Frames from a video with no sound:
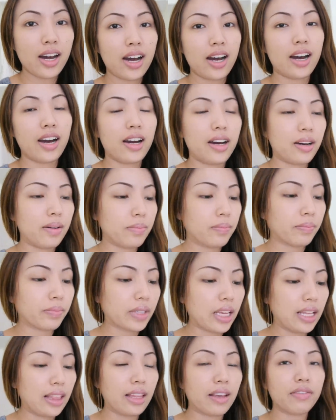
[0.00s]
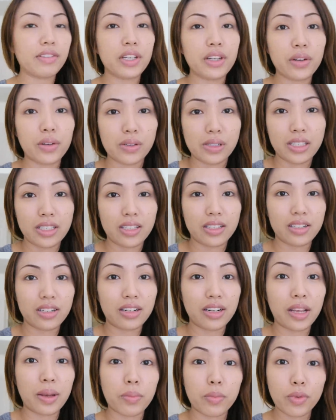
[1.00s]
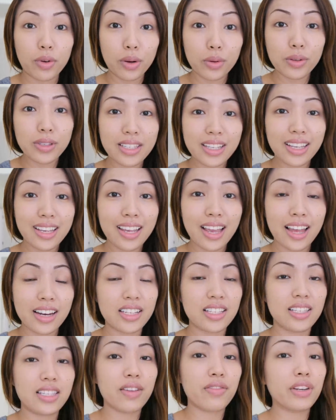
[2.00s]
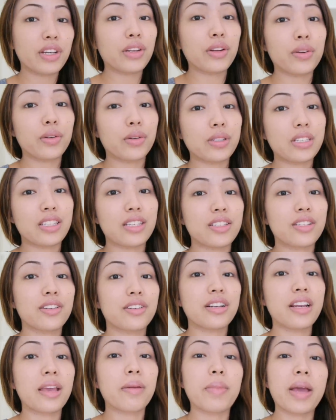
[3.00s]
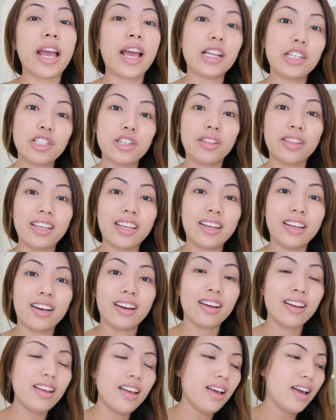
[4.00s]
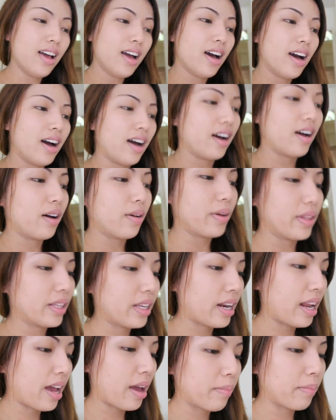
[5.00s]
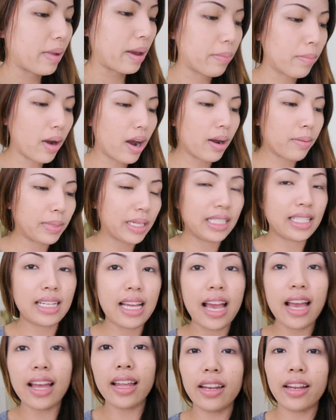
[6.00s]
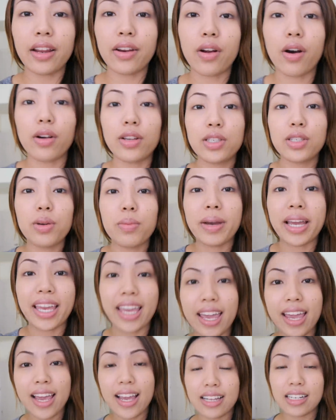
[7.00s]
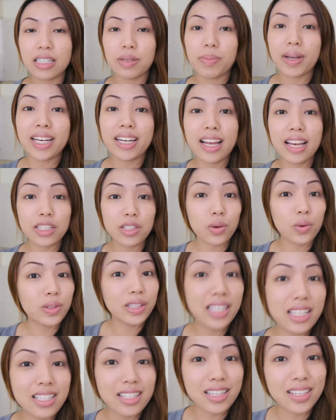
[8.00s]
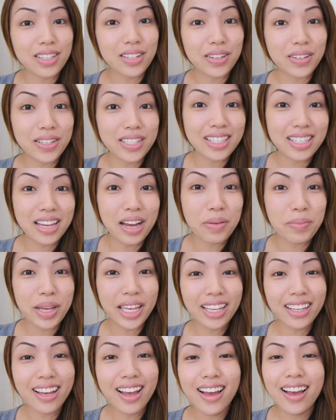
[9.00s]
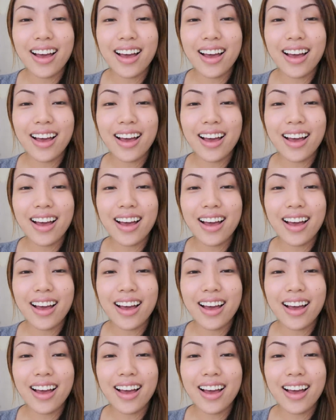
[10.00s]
11-year-old sister named Rosie, and a 7-year-old sister named Angelina. And then I have my mom and dad, and also my aunt. My dad's only sister is coming.